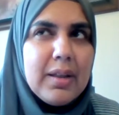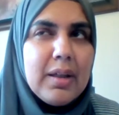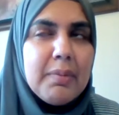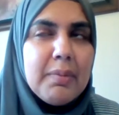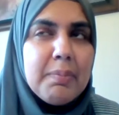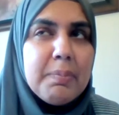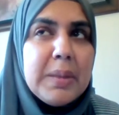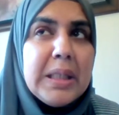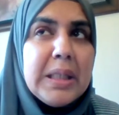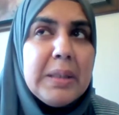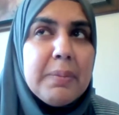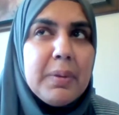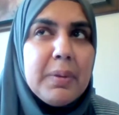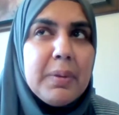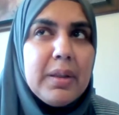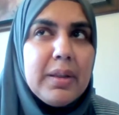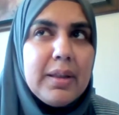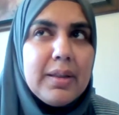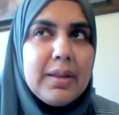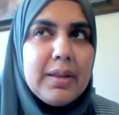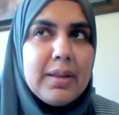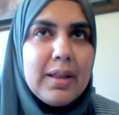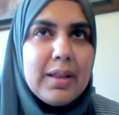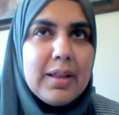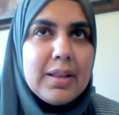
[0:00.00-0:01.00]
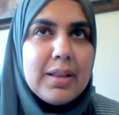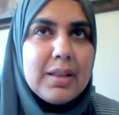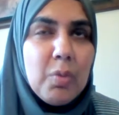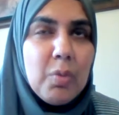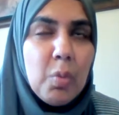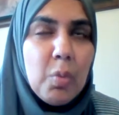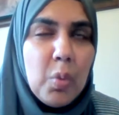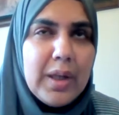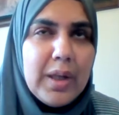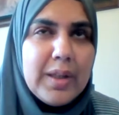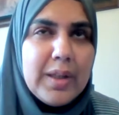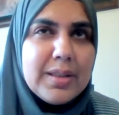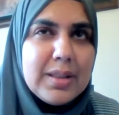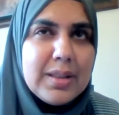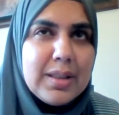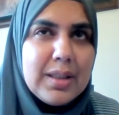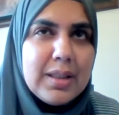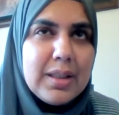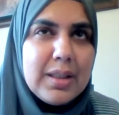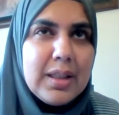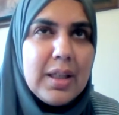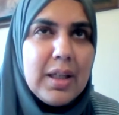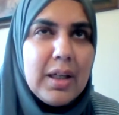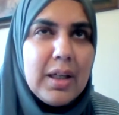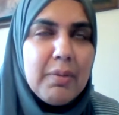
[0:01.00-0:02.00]
The people in that one
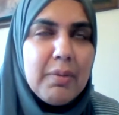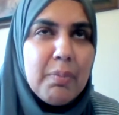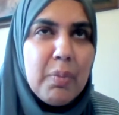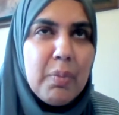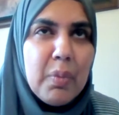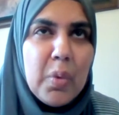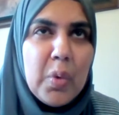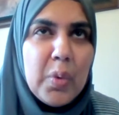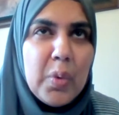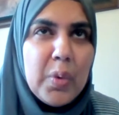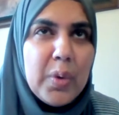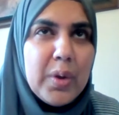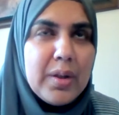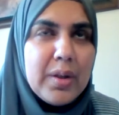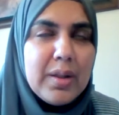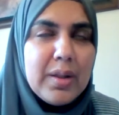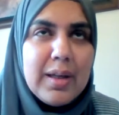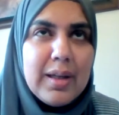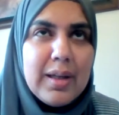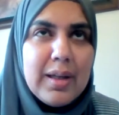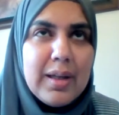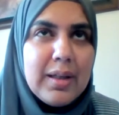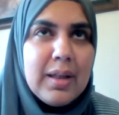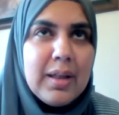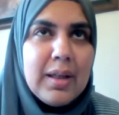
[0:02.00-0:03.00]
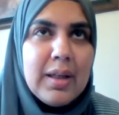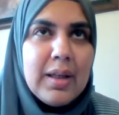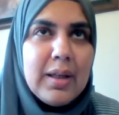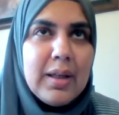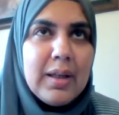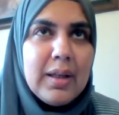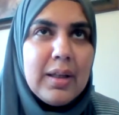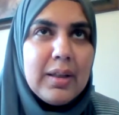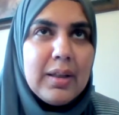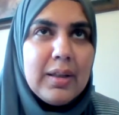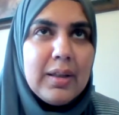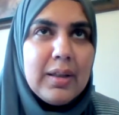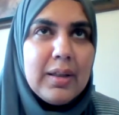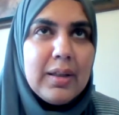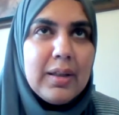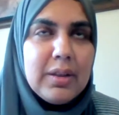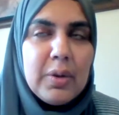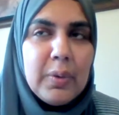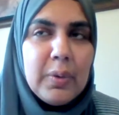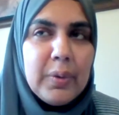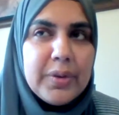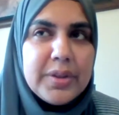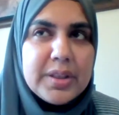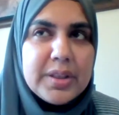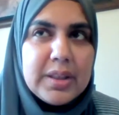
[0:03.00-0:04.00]
city are more than the
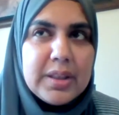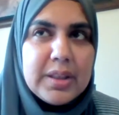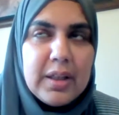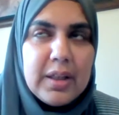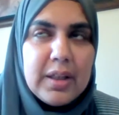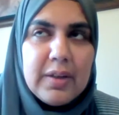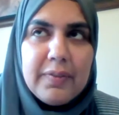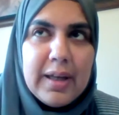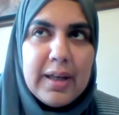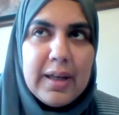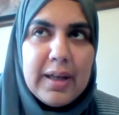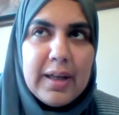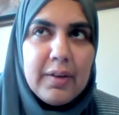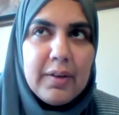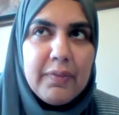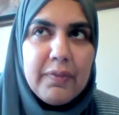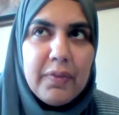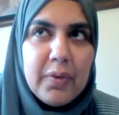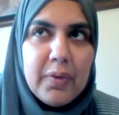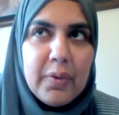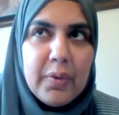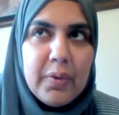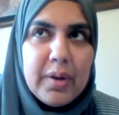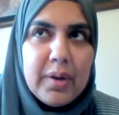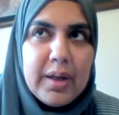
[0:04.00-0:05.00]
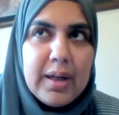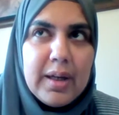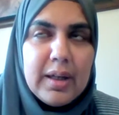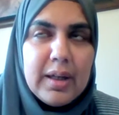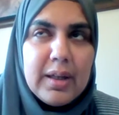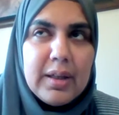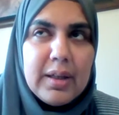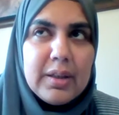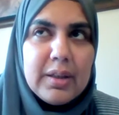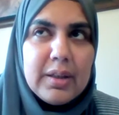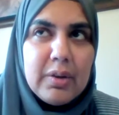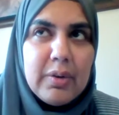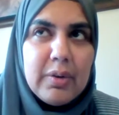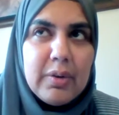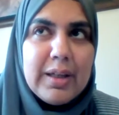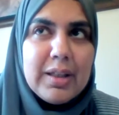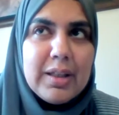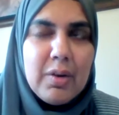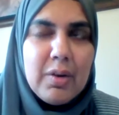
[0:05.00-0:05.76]
whole state of California, right? In